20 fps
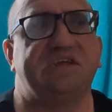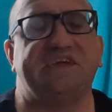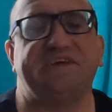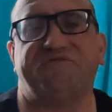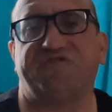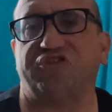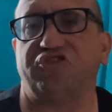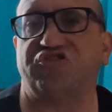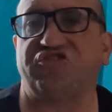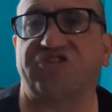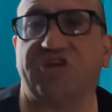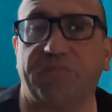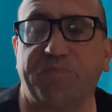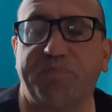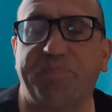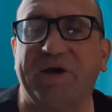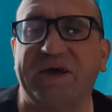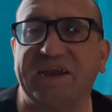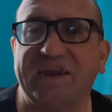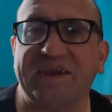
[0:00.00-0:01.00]
If you
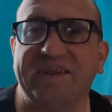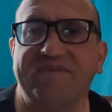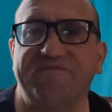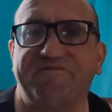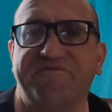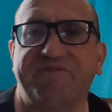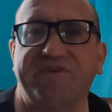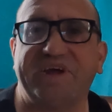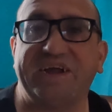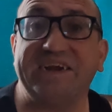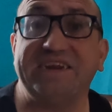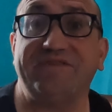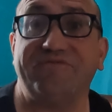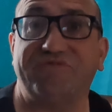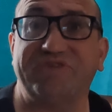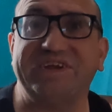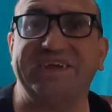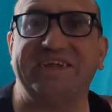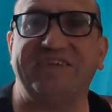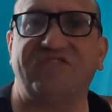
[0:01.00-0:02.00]
stopped pedaling for any
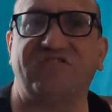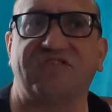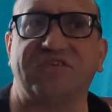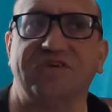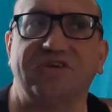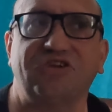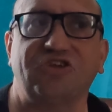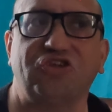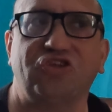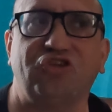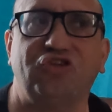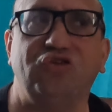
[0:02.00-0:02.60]
reason,